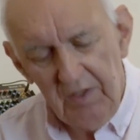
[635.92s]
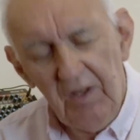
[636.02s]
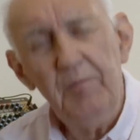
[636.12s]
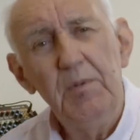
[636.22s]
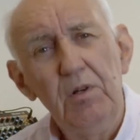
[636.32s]

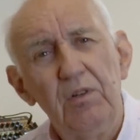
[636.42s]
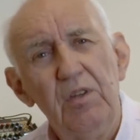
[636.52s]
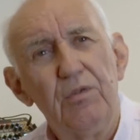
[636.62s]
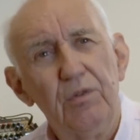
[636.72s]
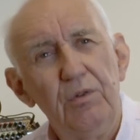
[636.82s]
I've been
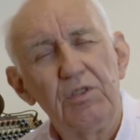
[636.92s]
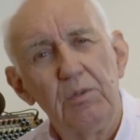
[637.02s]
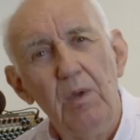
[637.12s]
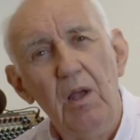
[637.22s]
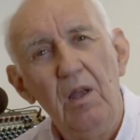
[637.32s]
looking through
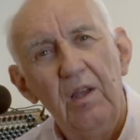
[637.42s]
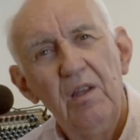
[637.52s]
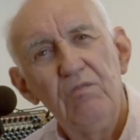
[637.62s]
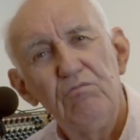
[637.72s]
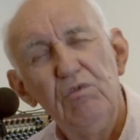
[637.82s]
some
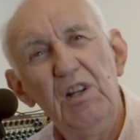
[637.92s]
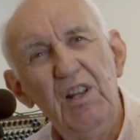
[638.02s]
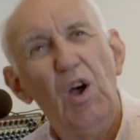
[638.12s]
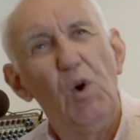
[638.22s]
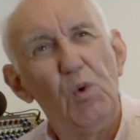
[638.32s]

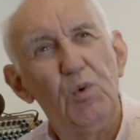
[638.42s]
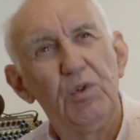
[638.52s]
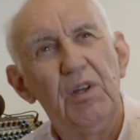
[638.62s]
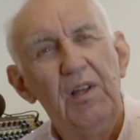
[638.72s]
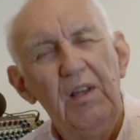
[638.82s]
really
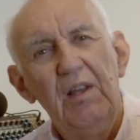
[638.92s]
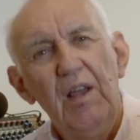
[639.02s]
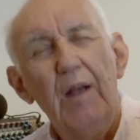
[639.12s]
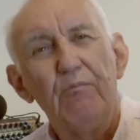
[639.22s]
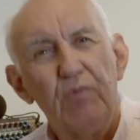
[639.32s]
old
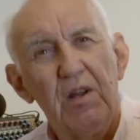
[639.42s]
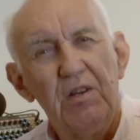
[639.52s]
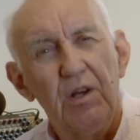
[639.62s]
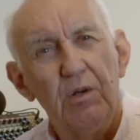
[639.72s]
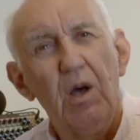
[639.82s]
ham
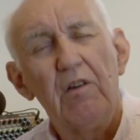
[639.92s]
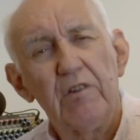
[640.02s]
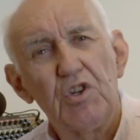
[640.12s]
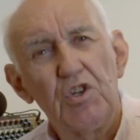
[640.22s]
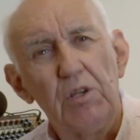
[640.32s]
radio
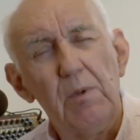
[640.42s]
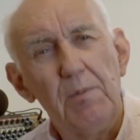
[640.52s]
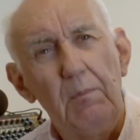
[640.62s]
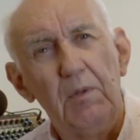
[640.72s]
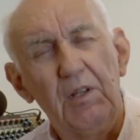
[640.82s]
RSGB
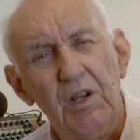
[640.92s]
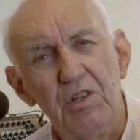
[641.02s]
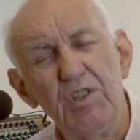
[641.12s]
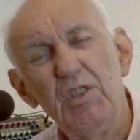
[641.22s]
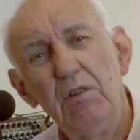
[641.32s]

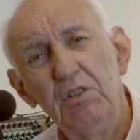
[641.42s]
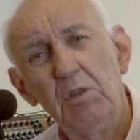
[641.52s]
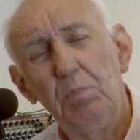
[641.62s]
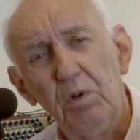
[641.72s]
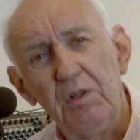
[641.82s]
publications, known as
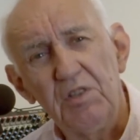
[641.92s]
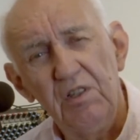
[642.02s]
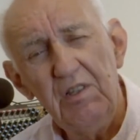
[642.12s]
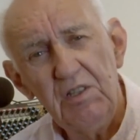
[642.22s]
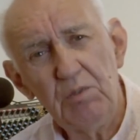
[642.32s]
the
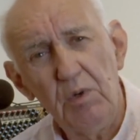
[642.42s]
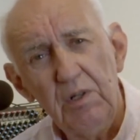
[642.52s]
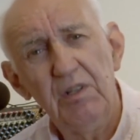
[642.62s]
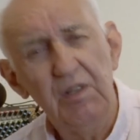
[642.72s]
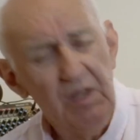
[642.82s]
Bulletin. This
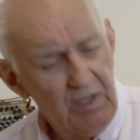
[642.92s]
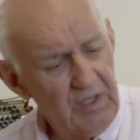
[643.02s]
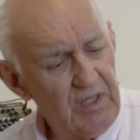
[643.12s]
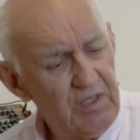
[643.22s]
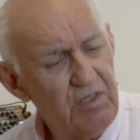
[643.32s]
one
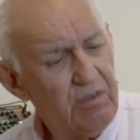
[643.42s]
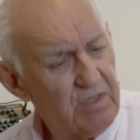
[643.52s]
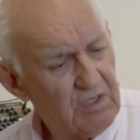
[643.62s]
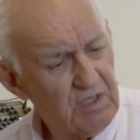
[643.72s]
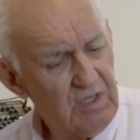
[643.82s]
is
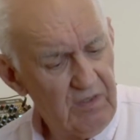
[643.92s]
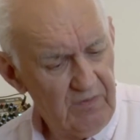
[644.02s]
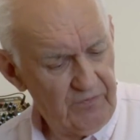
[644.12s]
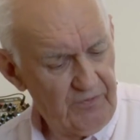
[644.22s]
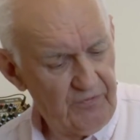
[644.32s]

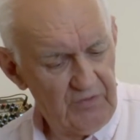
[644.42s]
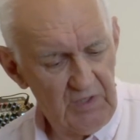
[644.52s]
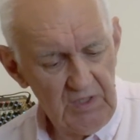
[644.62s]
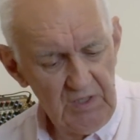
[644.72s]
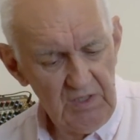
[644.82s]

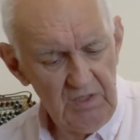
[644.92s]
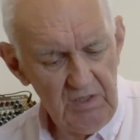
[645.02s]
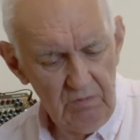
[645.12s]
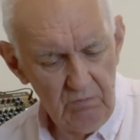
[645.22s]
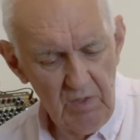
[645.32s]

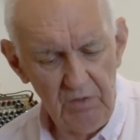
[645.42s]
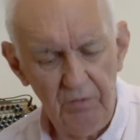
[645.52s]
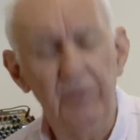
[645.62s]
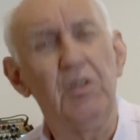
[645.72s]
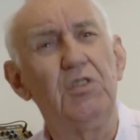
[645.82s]
1951 or
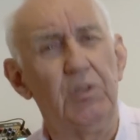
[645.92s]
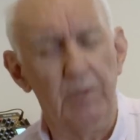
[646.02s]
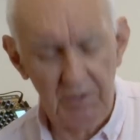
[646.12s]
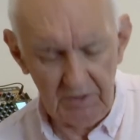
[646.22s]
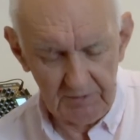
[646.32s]
52,
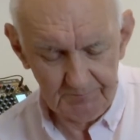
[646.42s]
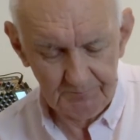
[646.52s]
I think.